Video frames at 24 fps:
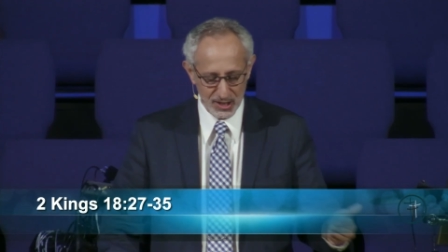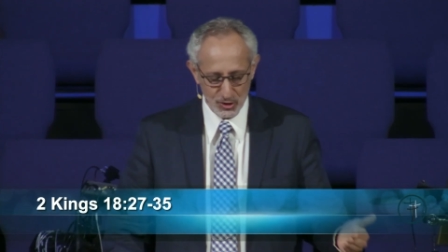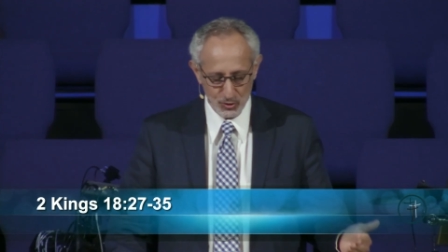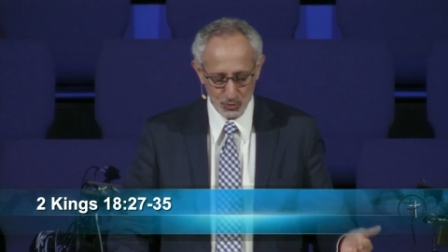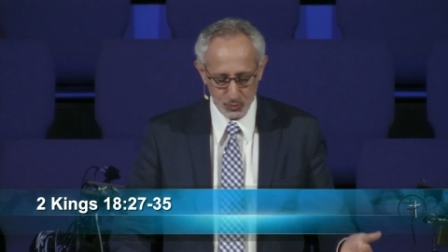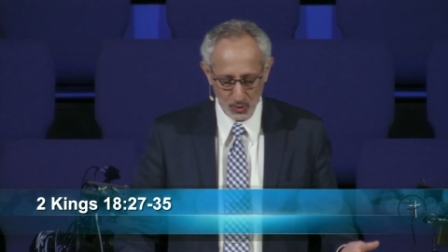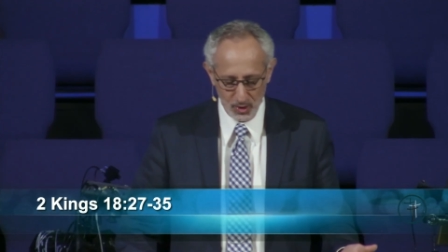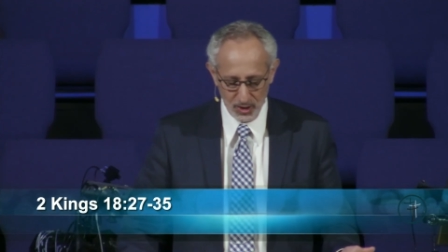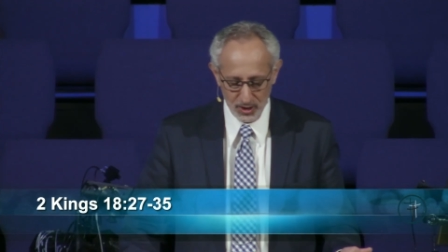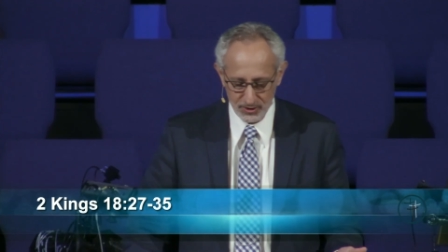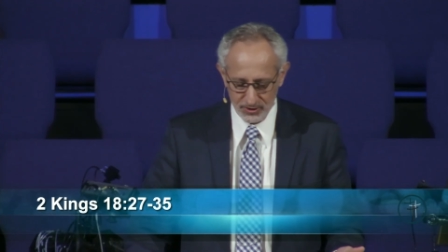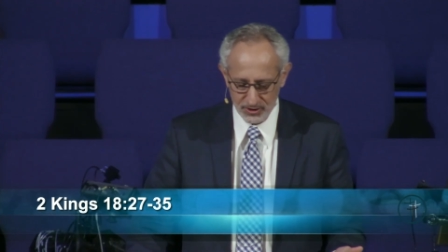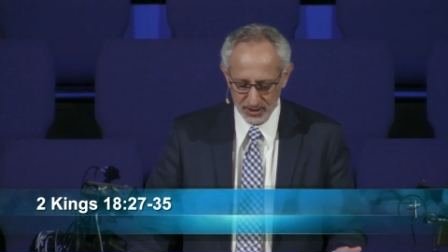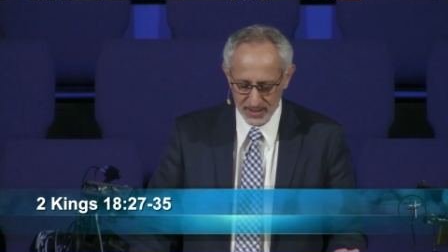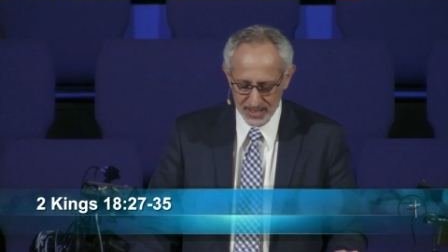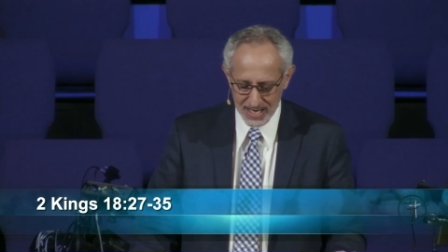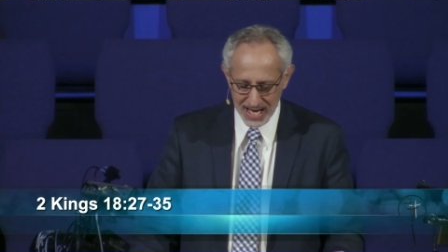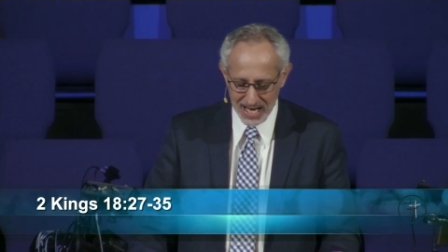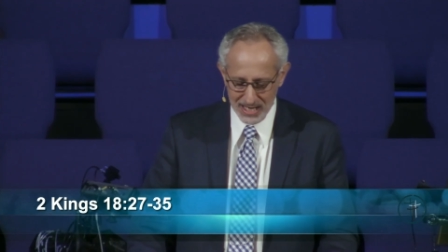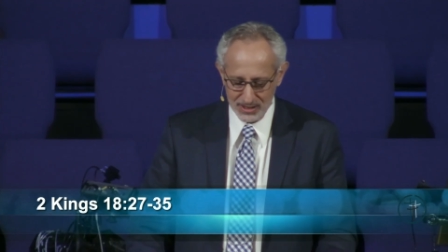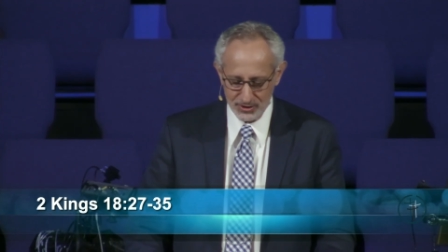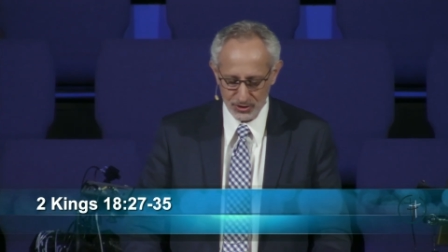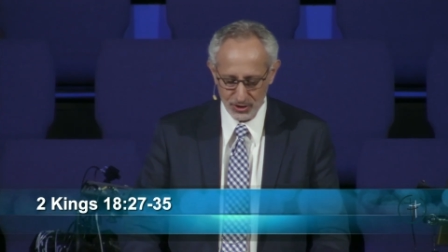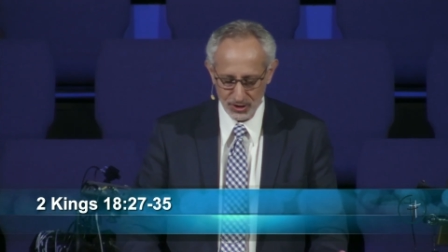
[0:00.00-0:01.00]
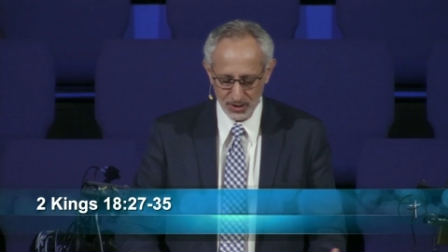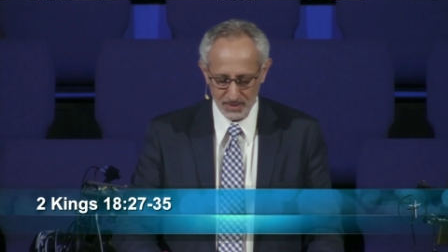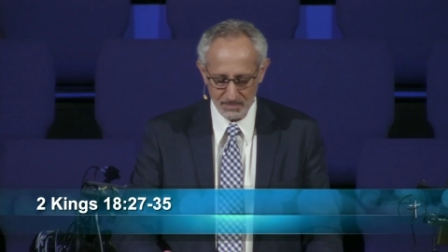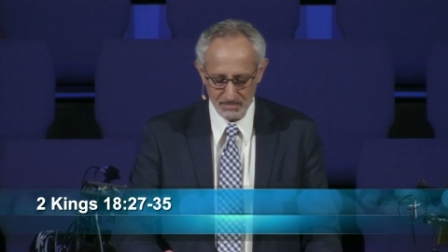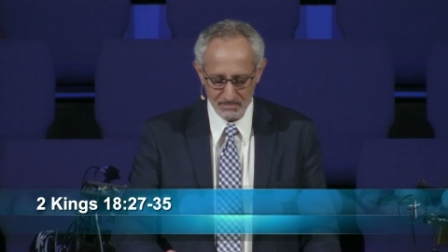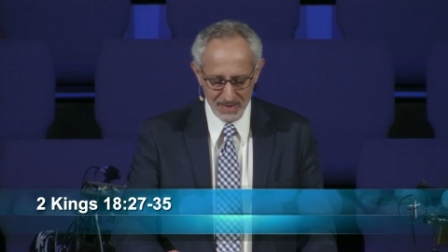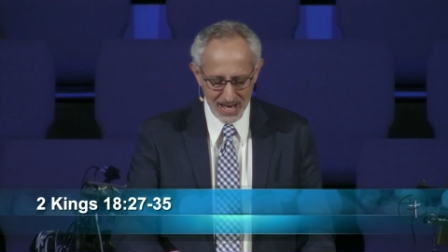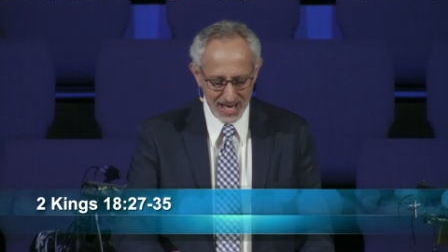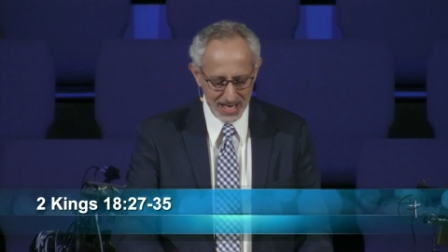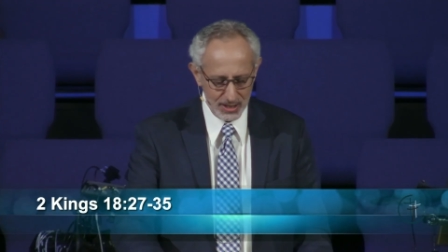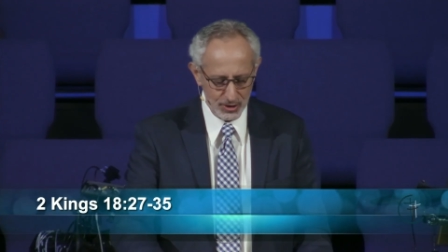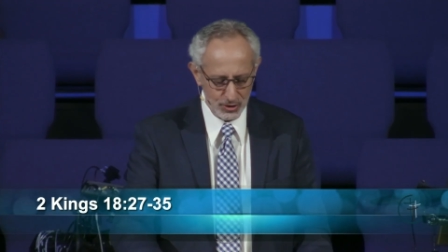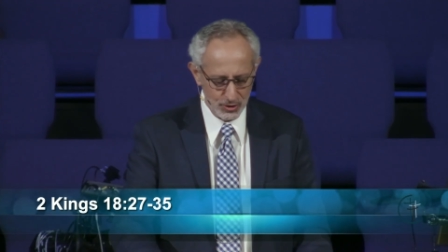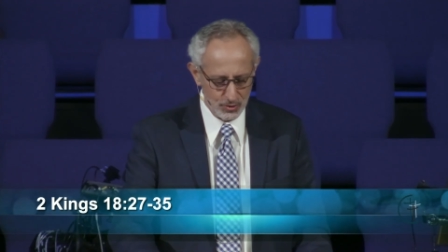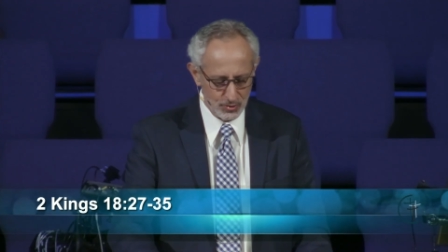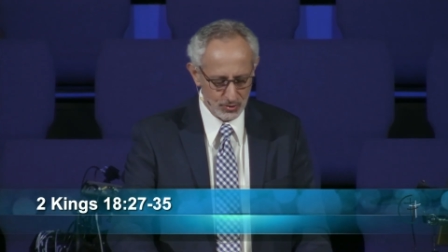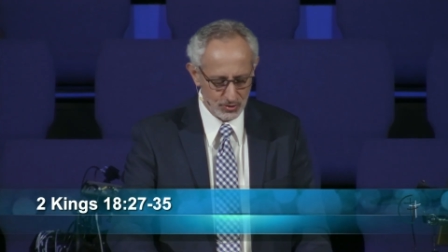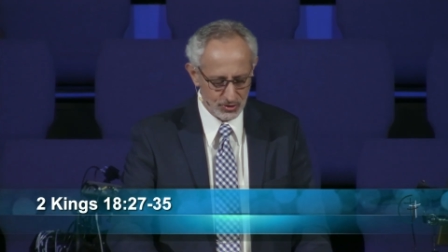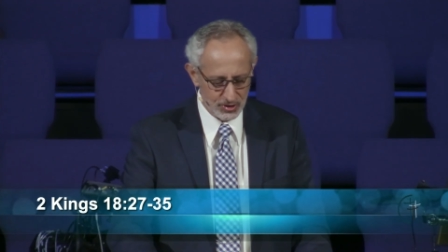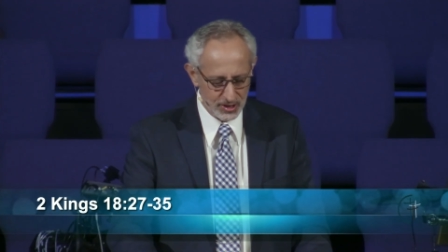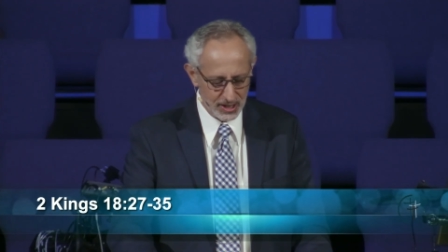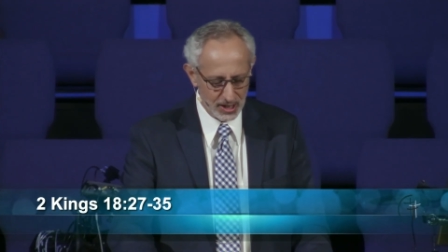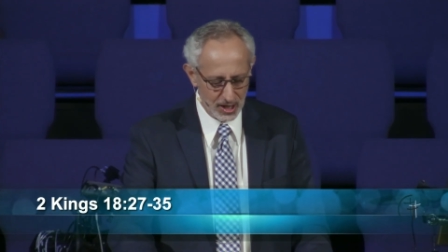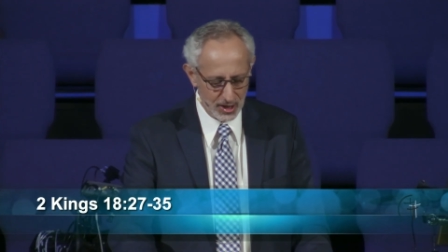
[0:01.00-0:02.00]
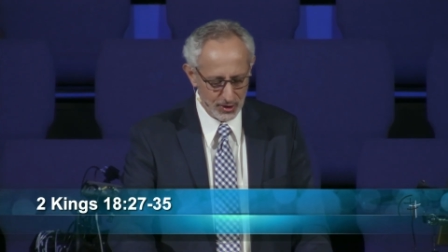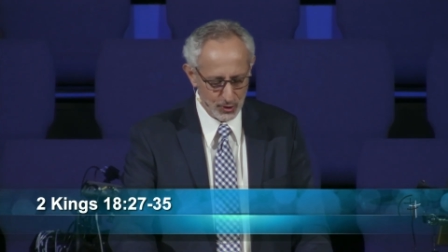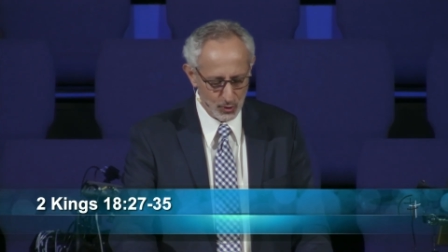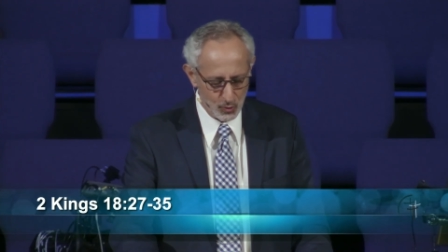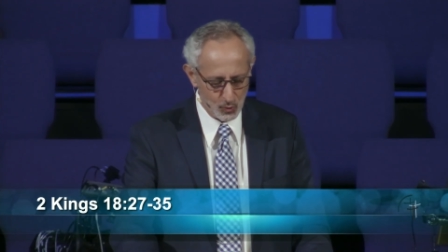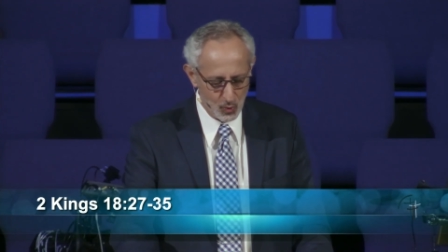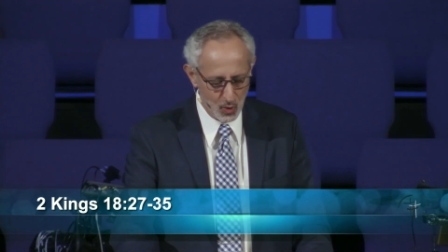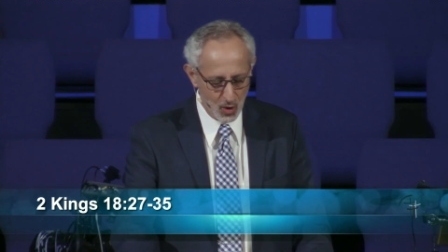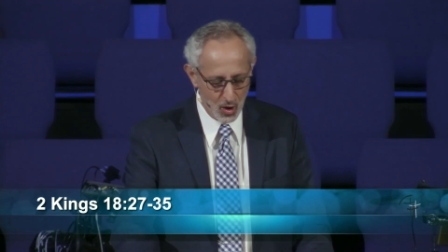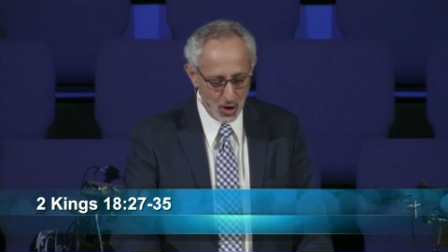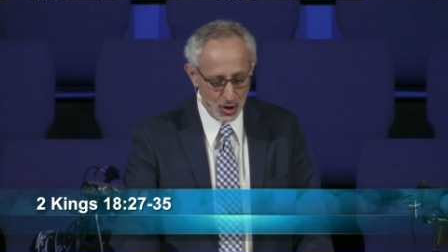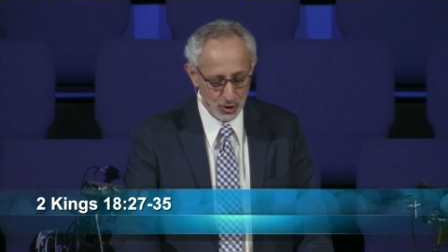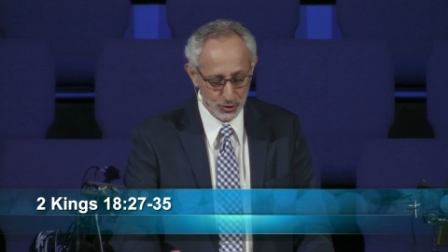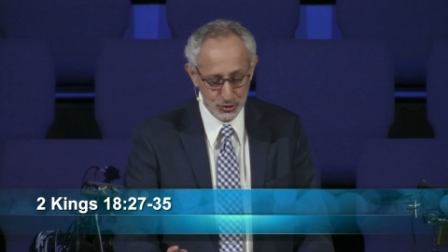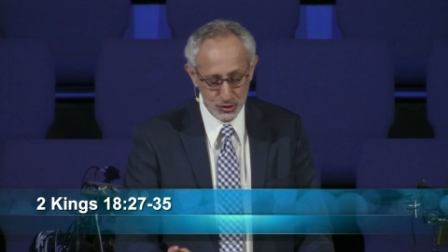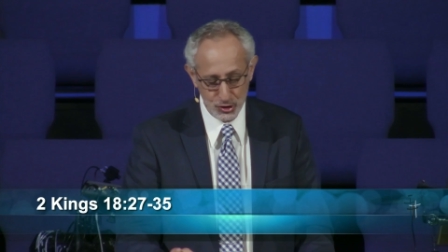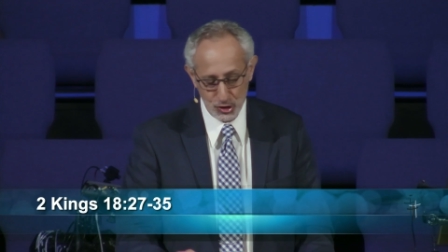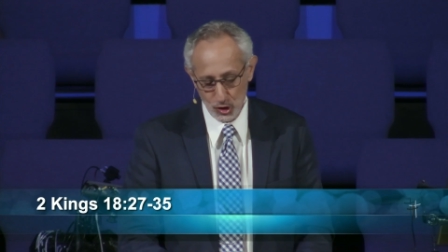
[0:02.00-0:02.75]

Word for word: these words and not to the men who sit on the wall,